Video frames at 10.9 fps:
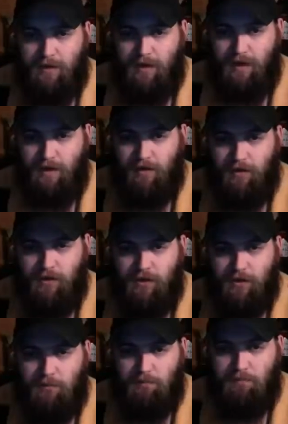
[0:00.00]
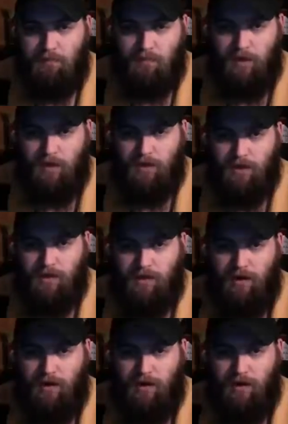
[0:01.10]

and you just cut you out a